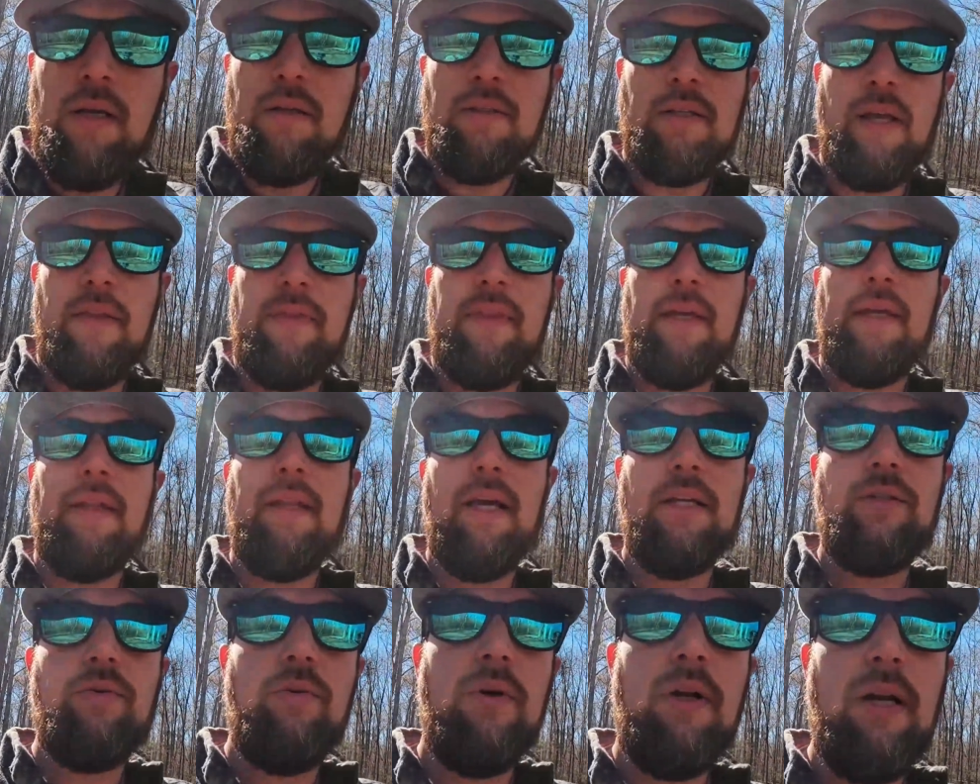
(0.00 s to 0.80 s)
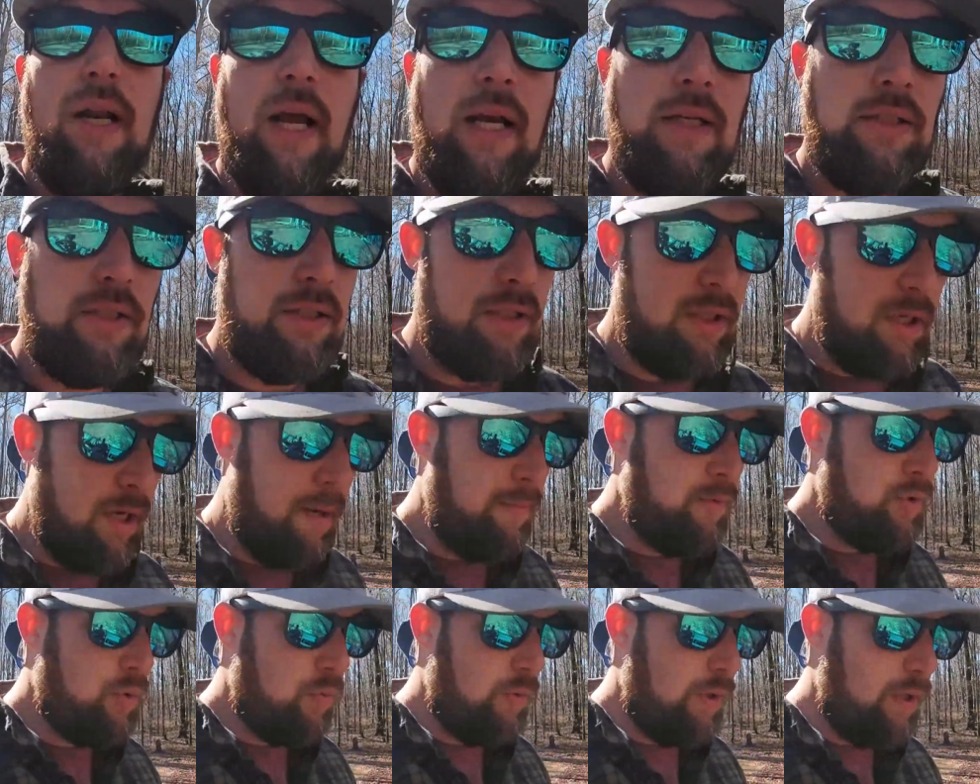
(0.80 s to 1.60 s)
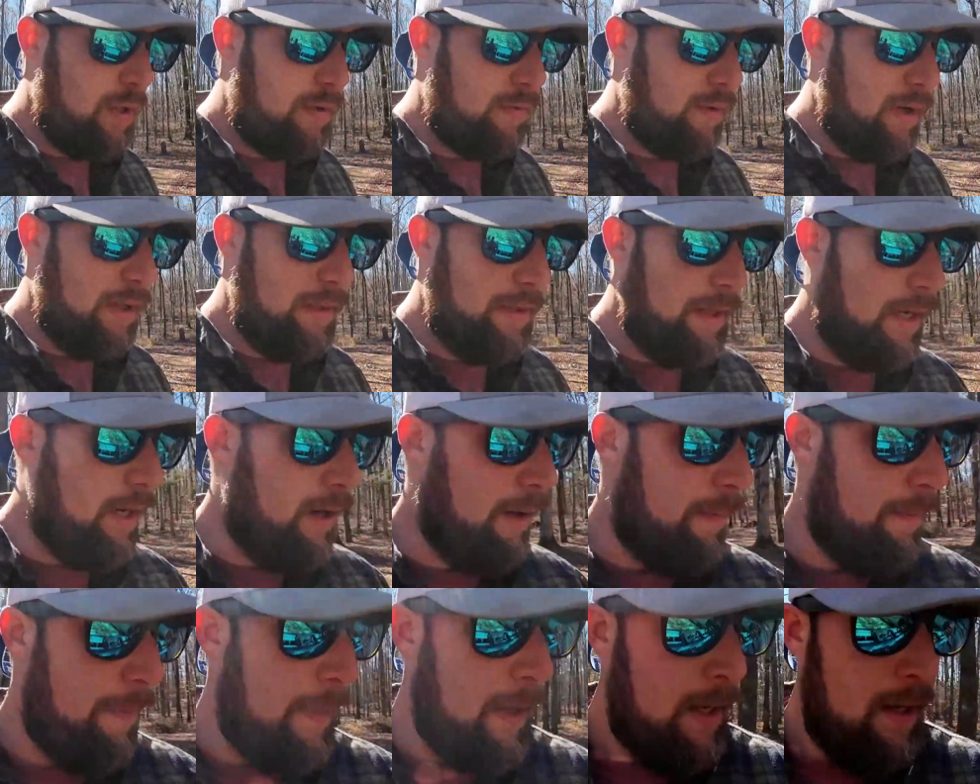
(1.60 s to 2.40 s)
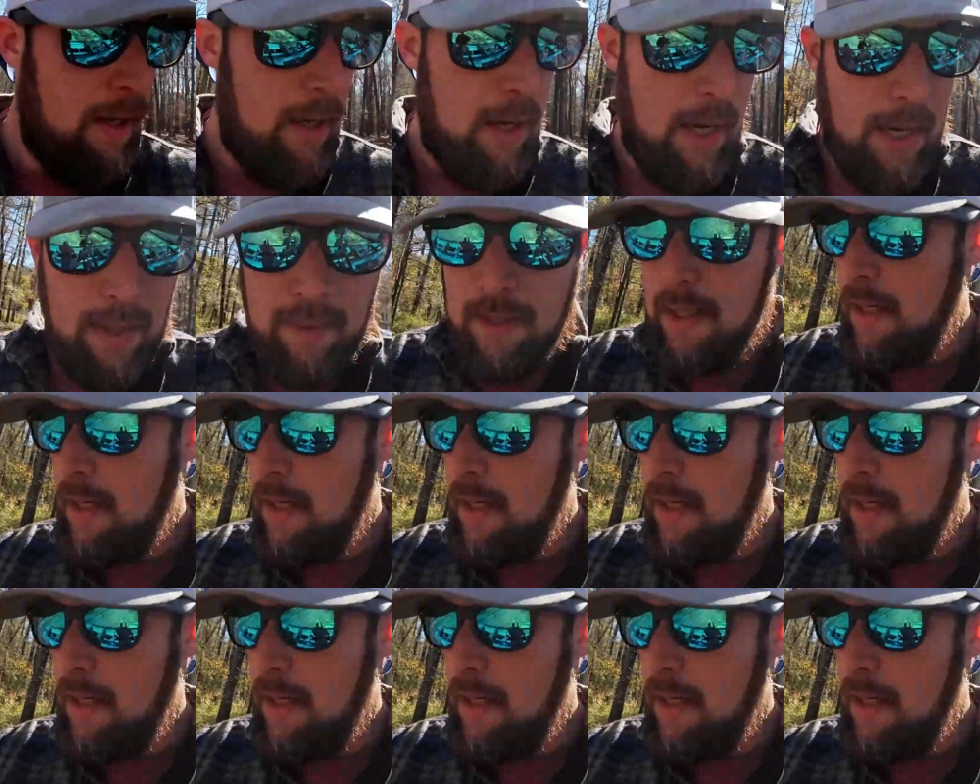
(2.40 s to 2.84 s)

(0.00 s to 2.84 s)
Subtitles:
So I think that's what it actually comes with right there. And